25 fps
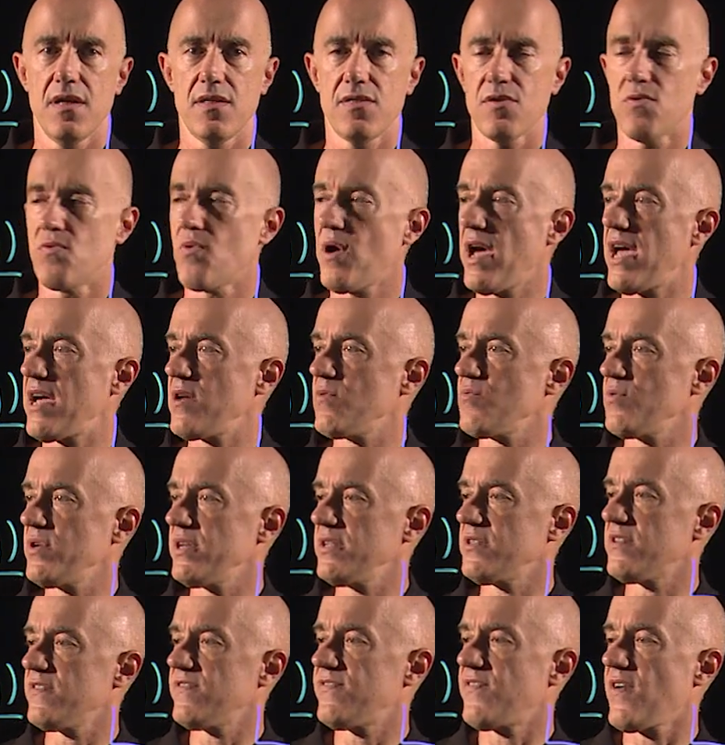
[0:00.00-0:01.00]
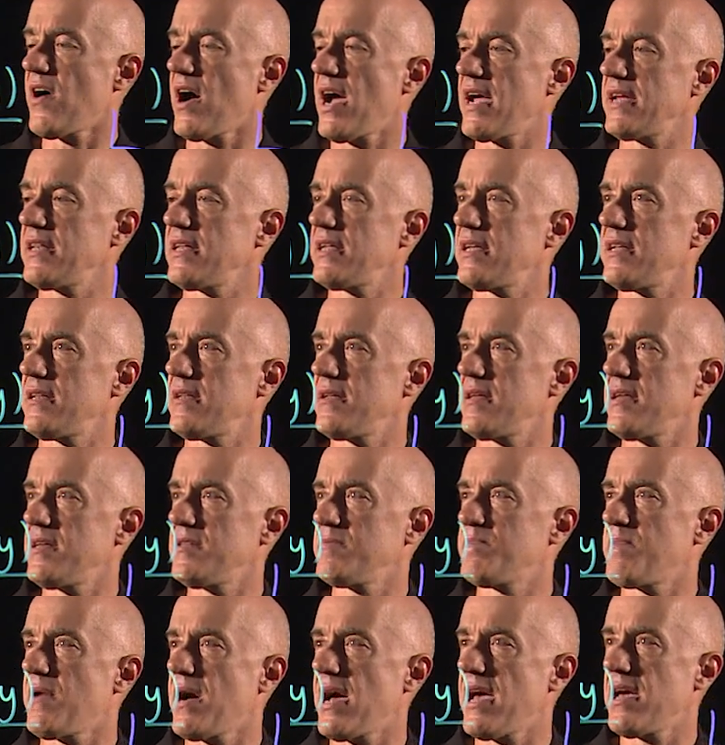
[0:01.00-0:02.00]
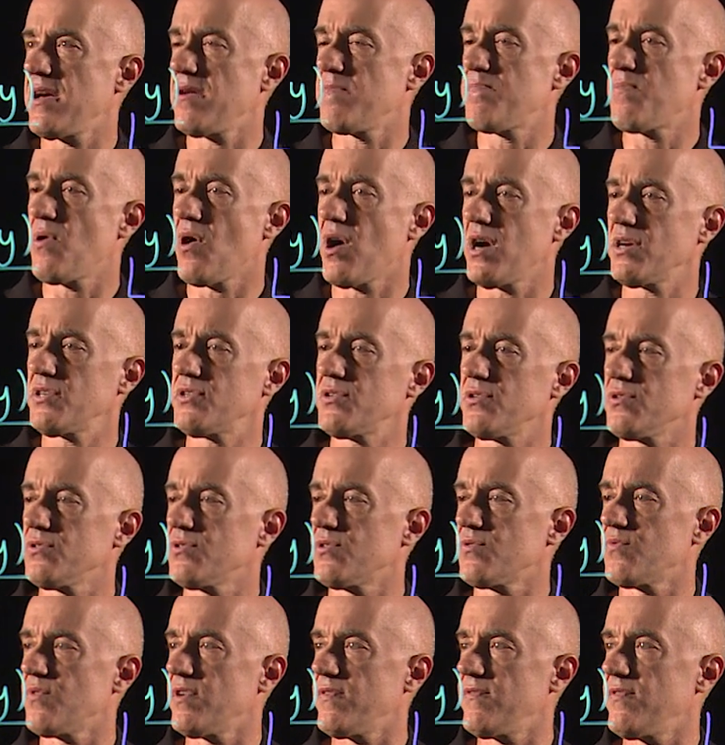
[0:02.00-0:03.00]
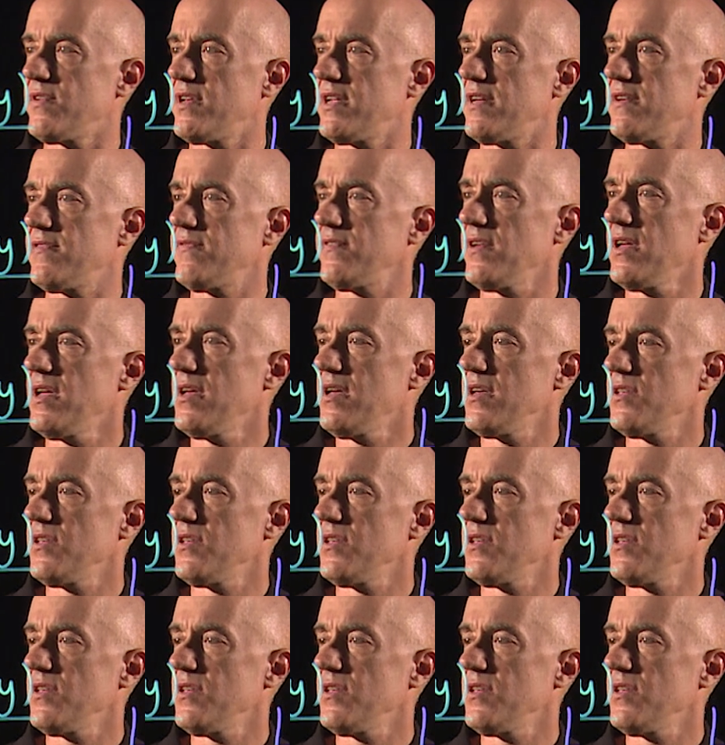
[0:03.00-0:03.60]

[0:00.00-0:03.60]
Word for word: The way we define it is by a partial derivative.